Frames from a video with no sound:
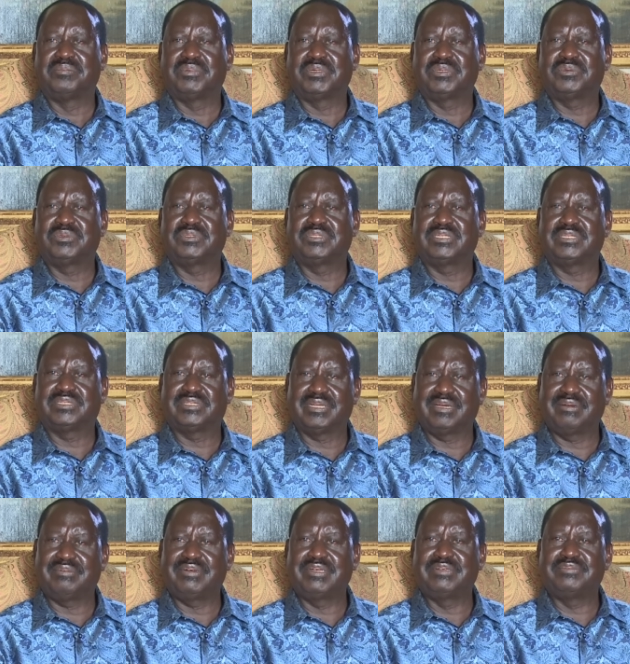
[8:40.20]
But with the
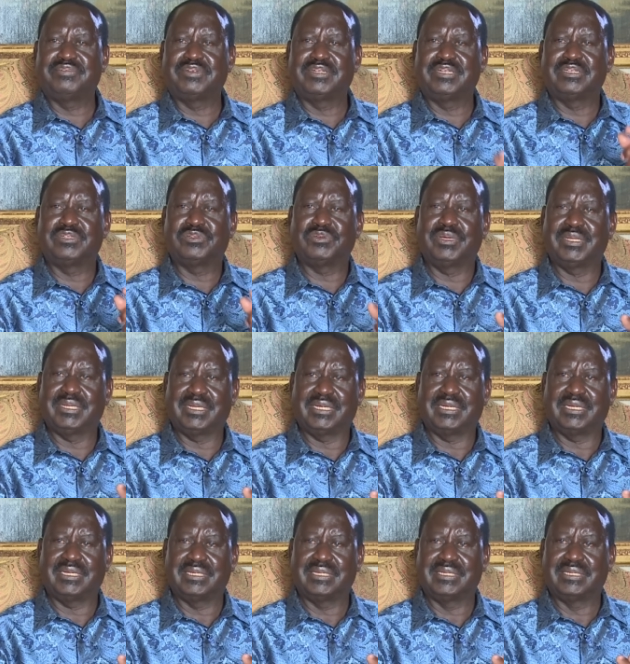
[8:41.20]
server in
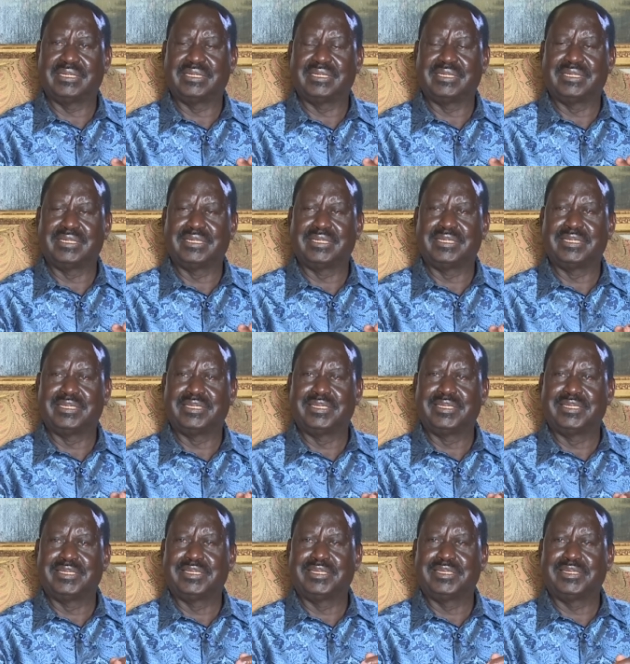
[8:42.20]
Venezuela,
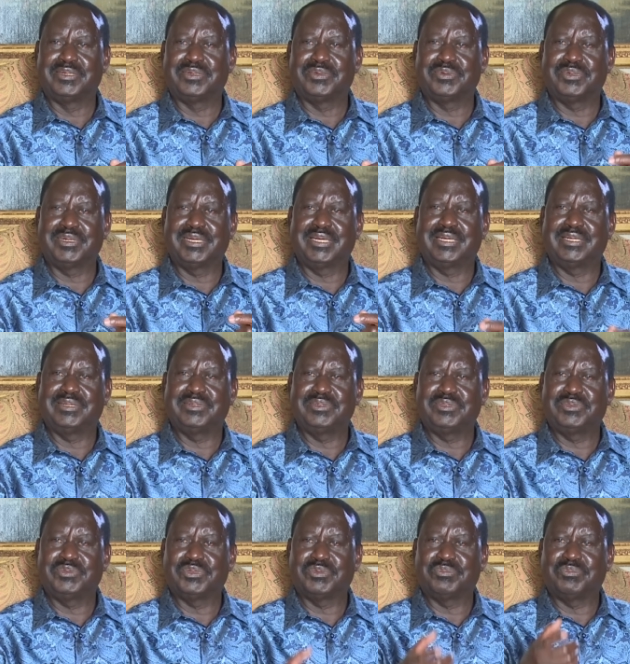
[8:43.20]
where
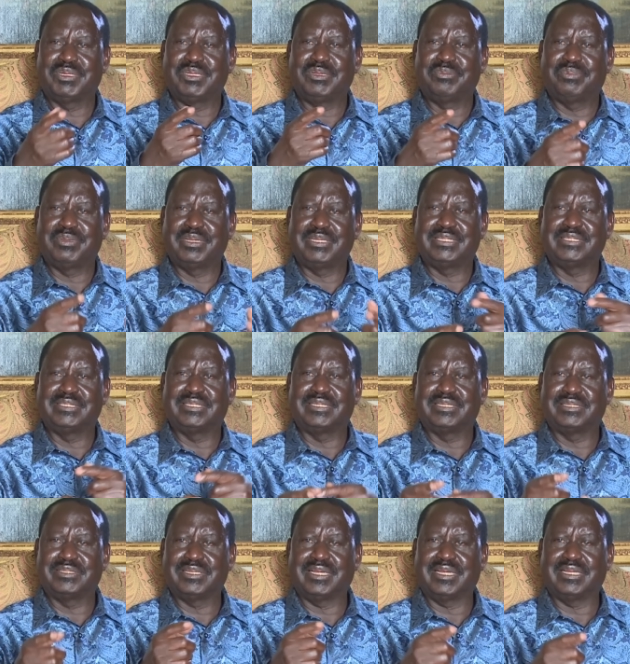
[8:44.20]
she was manipulating the
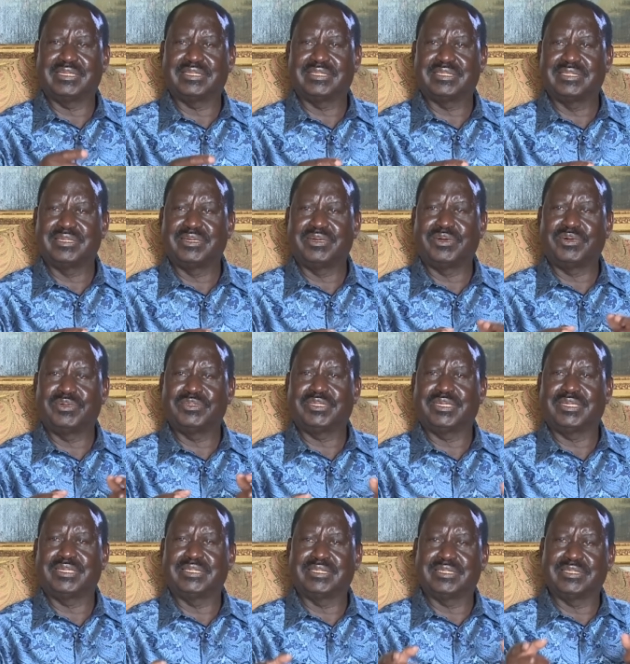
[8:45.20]
results,
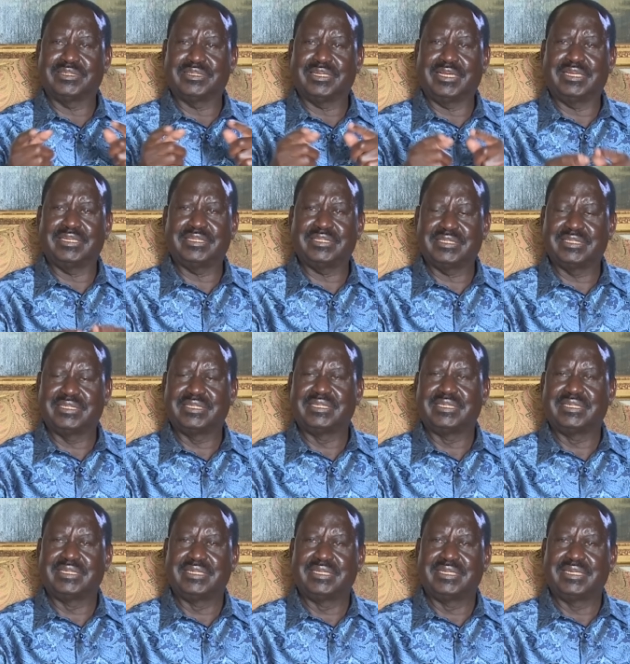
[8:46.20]
altering results,
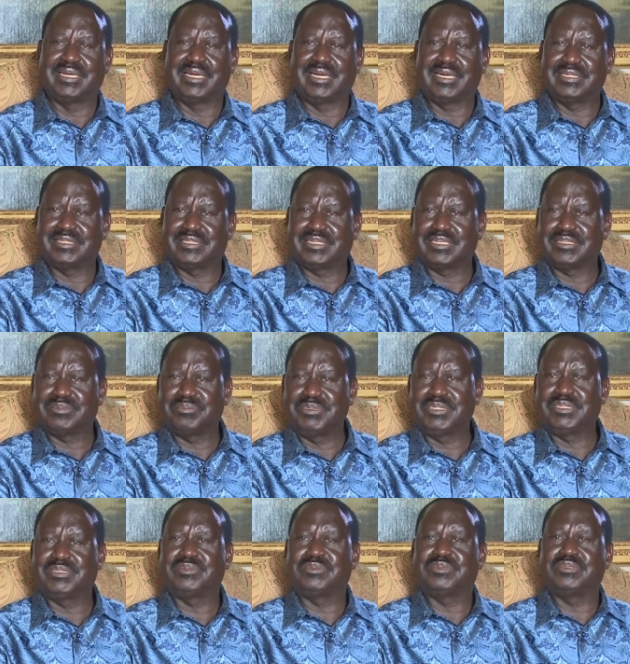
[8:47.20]
and
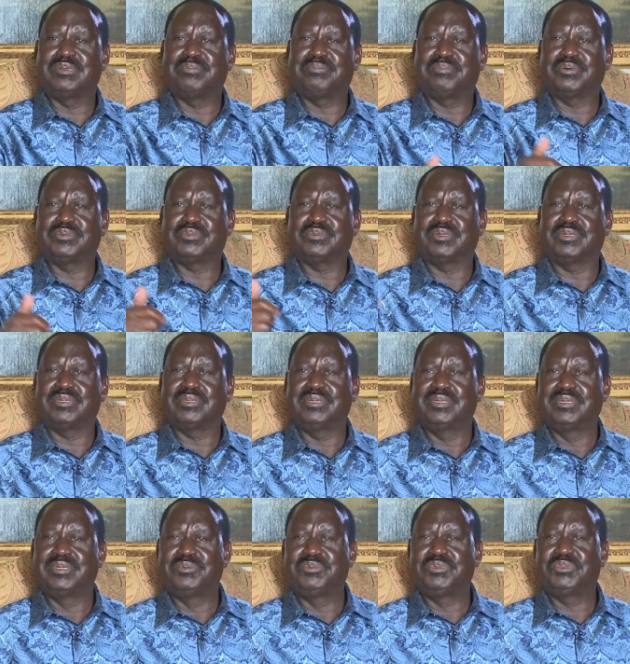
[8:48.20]
transmitting to the portal,
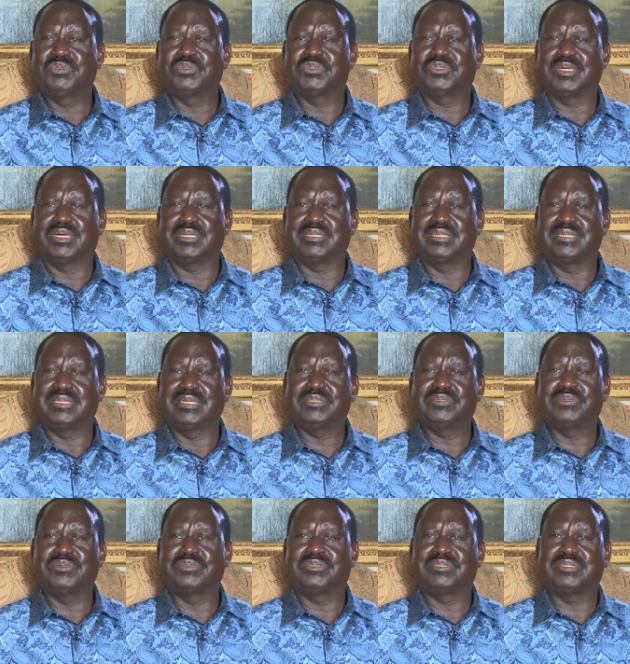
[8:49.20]
which was at the
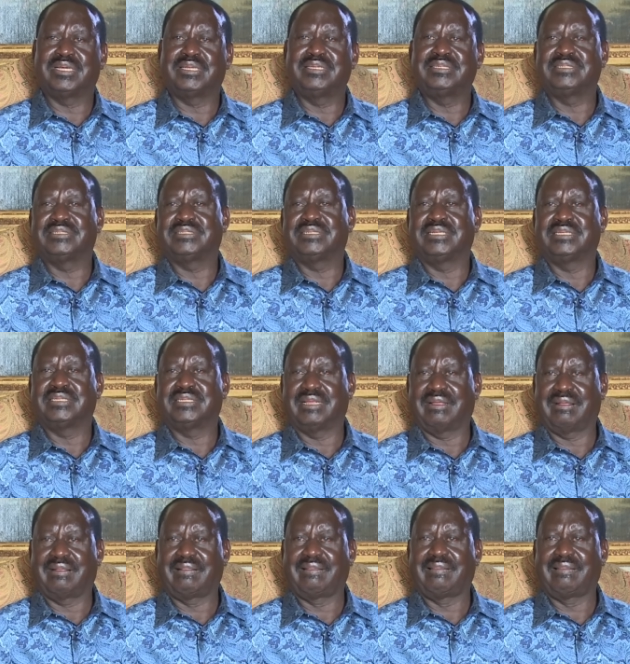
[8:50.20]
National Tallying Center.